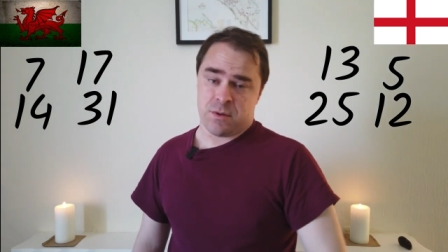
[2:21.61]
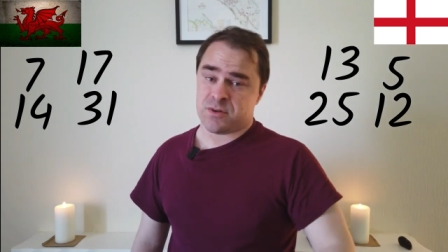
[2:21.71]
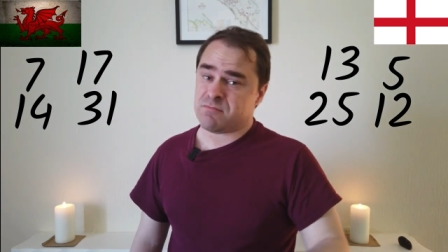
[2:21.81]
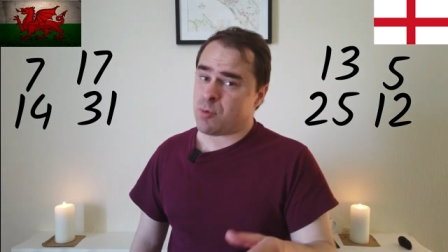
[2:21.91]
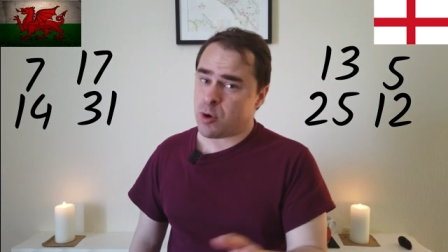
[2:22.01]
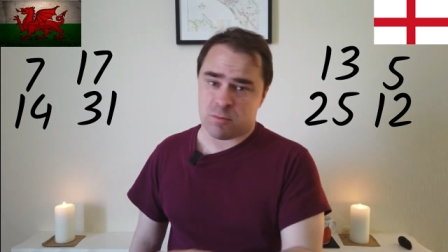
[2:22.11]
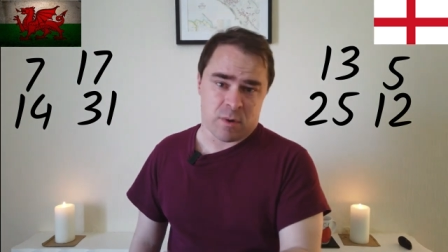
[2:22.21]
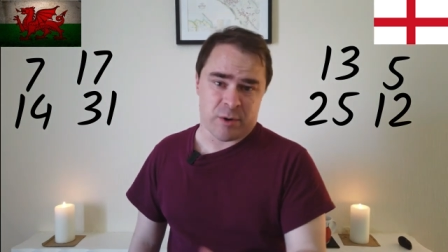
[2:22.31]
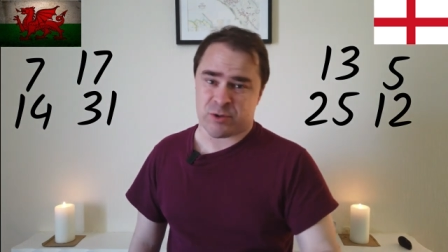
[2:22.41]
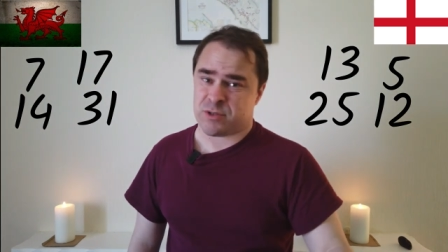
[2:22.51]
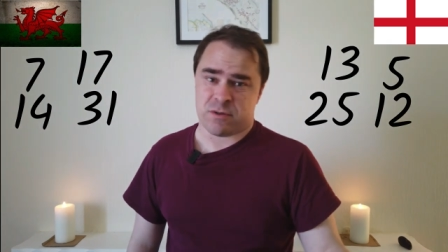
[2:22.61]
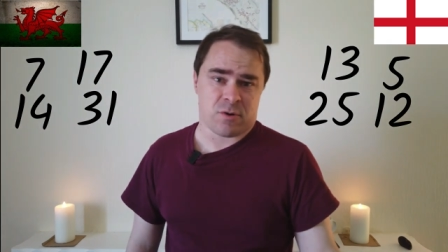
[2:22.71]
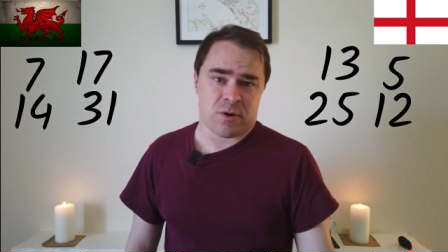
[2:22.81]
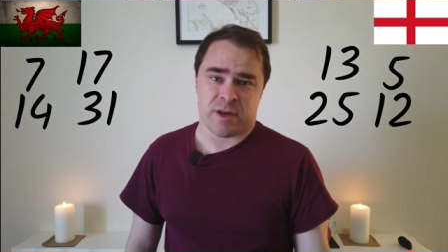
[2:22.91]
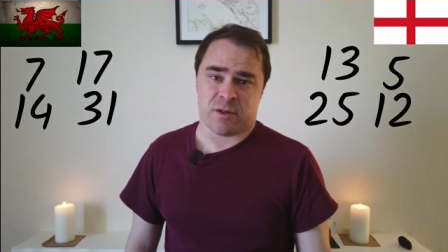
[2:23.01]
There's more in Welsh than
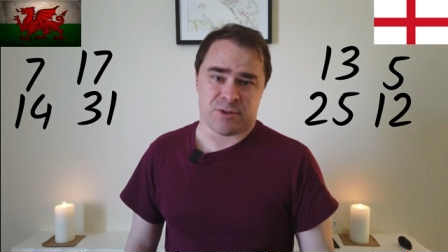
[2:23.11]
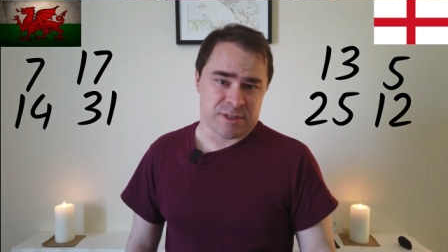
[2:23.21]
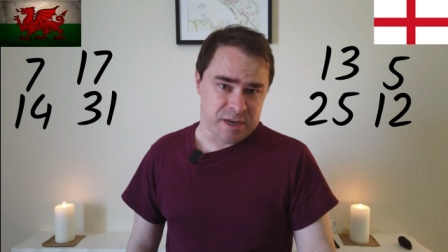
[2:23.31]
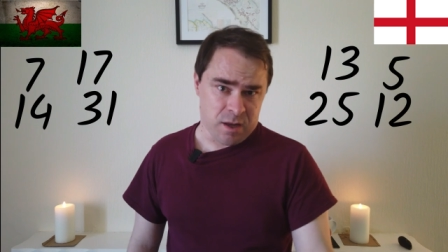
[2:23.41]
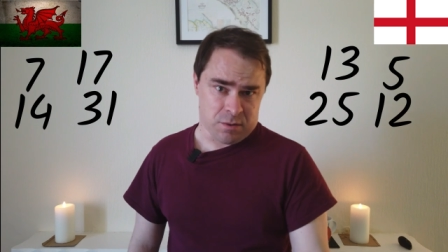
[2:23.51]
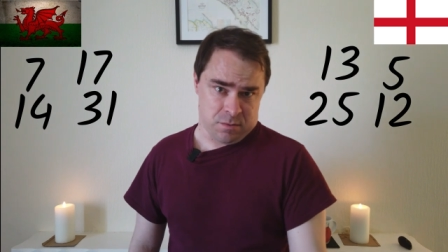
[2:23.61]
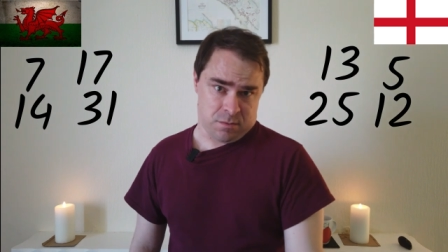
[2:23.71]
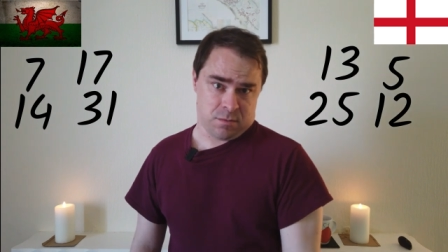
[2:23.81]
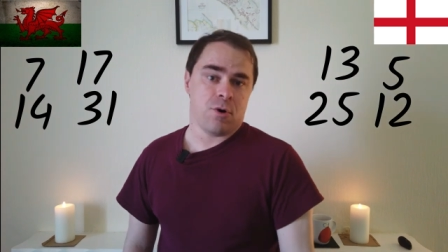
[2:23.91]
there are in English again.